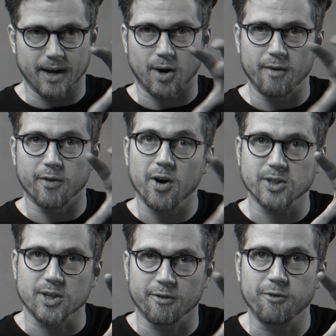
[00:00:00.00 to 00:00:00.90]

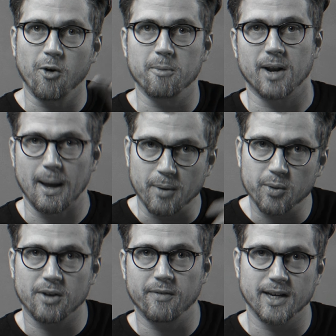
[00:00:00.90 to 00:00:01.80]
conversion formula:
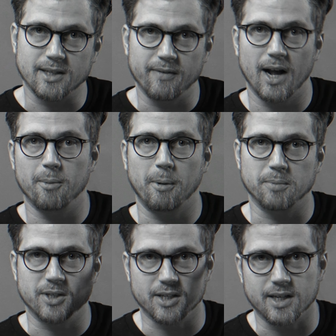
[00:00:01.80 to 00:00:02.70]
motivation, value
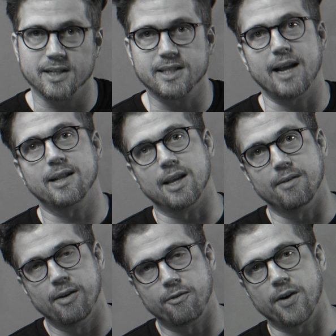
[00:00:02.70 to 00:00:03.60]
proposition,
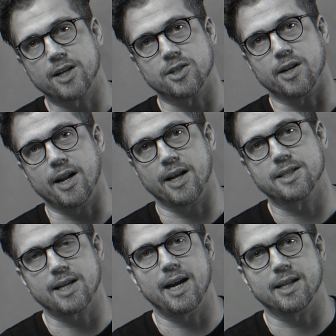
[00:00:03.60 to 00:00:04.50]
incentive, friction, and
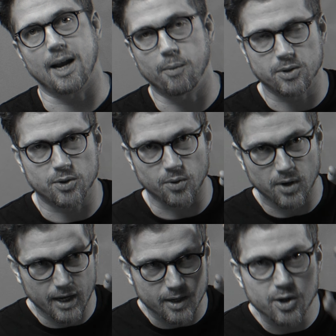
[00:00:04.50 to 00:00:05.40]
anxiety. I want you
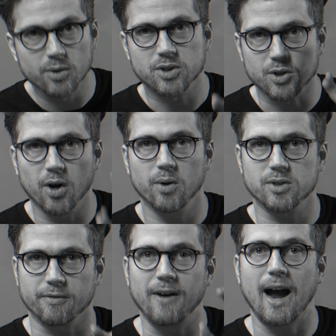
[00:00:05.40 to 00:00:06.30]
to use
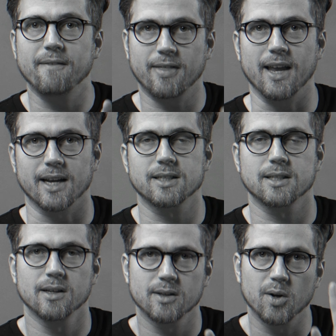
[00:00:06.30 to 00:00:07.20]
those 5
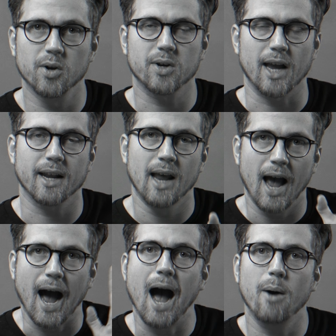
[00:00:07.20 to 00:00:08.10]
things to look at
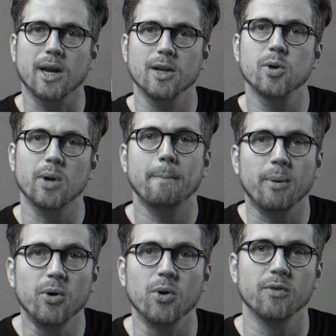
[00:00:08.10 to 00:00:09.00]
how can you
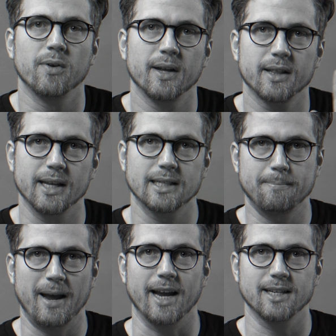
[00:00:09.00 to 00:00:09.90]
improve this
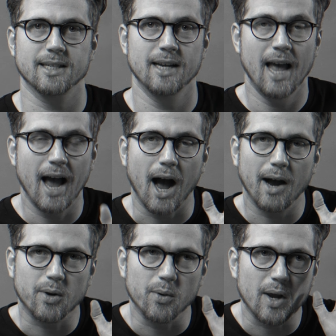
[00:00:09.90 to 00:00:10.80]
page.
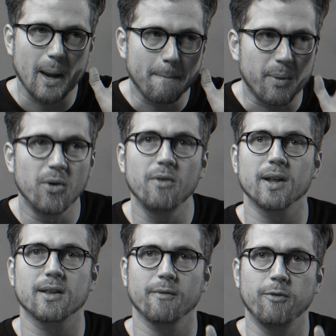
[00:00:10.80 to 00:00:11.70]
How can you improve
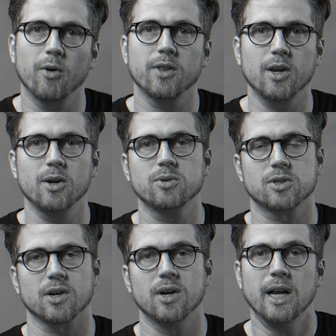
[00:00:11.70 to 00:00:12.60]
it for the
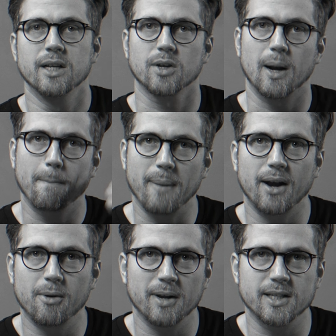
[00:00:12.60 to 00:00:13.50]
user so that it
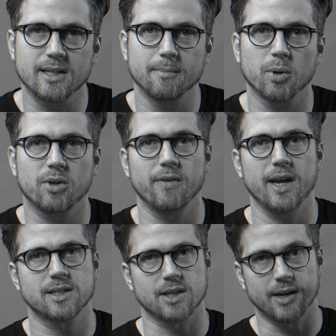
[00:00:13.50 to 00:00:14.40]
better meets the
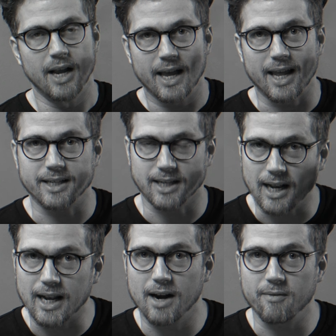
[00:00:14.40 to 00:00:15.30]
motivation? It has a
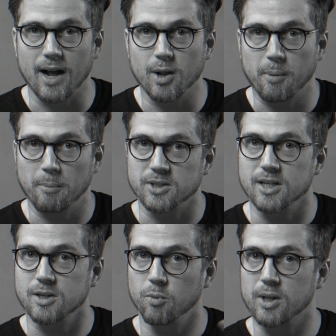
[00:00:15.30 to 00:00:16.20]
clear value
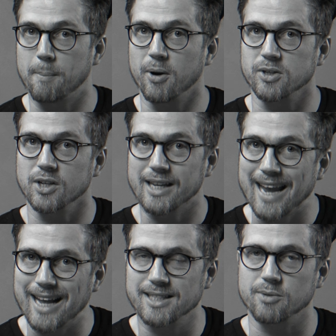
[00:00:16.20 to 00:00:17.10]
proposition, what the person
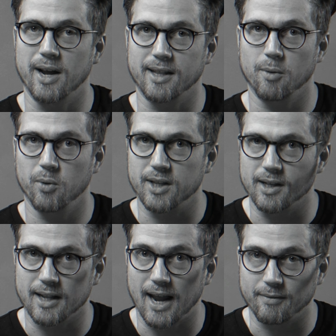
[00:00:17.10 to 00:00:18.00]
gets rather than
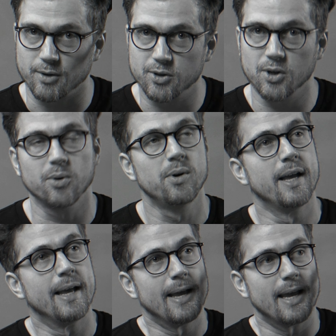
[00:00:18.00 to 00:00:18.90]
what they have to do.
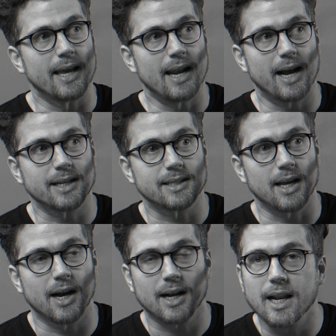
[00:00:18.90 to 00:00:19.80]
It has
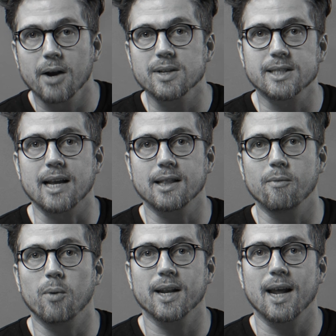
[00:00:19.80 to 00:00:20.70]
a clear
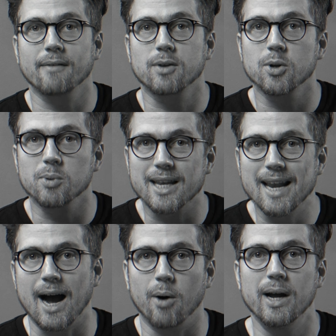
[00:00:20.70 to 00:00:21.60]
incentive why they have to do it
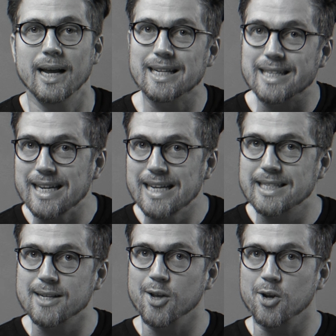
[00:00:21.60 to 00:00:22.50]
now. It's
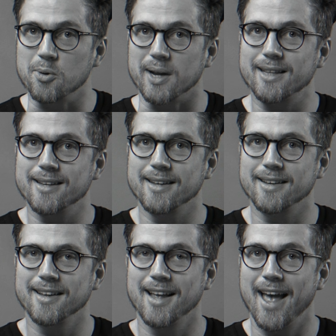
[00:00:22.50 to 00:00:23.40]
easy to do it,
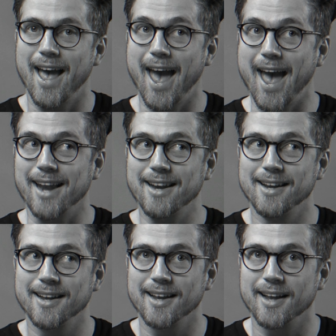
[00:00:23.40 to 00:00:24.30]
and
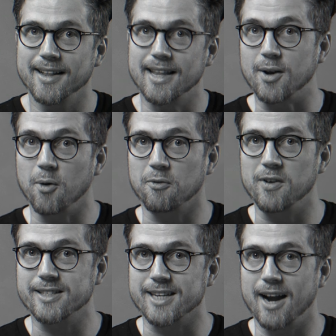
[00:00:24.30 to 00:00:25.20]
they don't
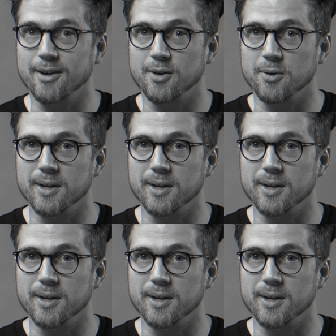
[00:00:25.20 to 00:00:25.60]
feel scared to do